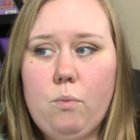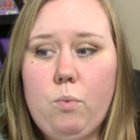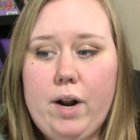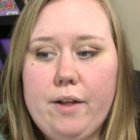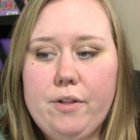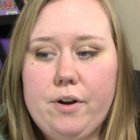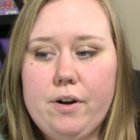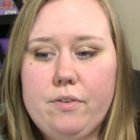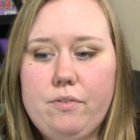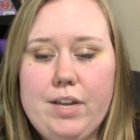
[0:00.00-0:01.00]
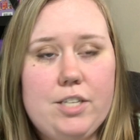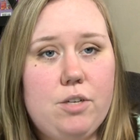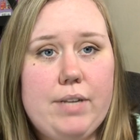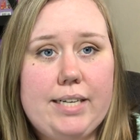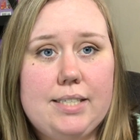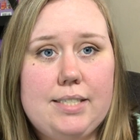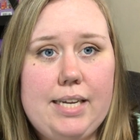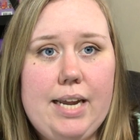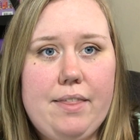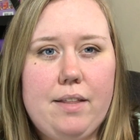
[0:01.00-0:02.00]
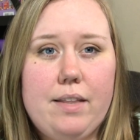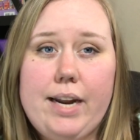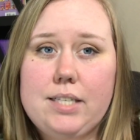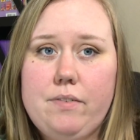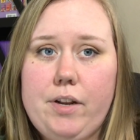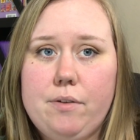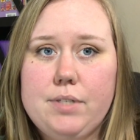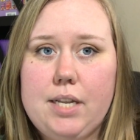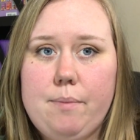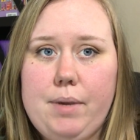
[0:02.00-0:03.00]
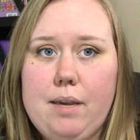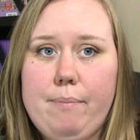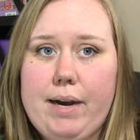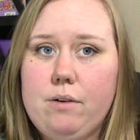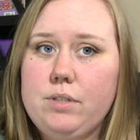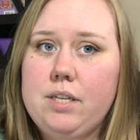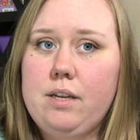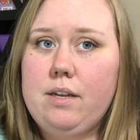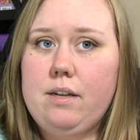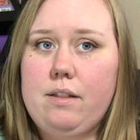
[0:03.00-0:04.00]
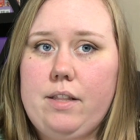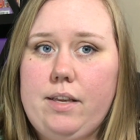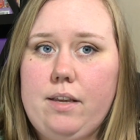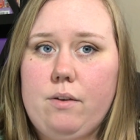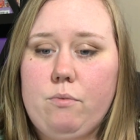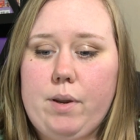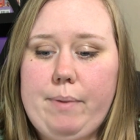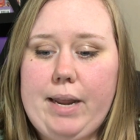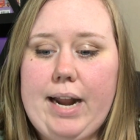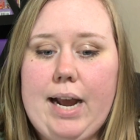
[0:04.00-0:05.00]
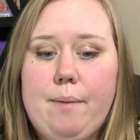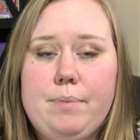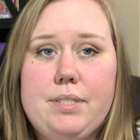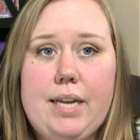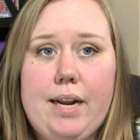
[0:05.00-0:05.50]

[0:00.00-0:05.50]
what other things you'd like to see. I think the next video is going to be about the rebate apps